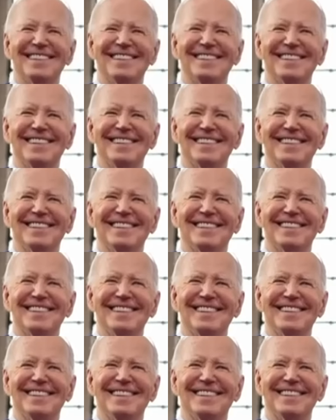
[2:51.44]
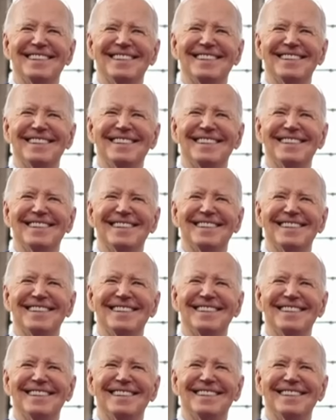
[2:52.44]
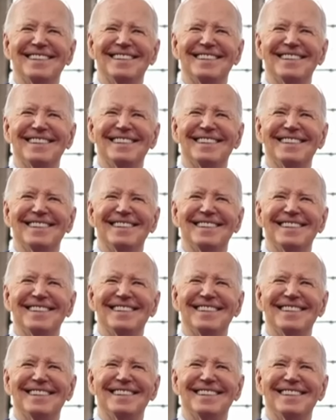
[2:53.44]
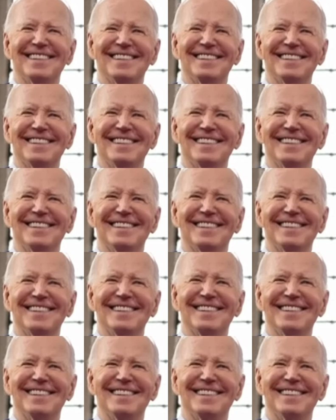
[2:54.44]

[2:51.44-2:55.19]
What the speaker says: [no speech]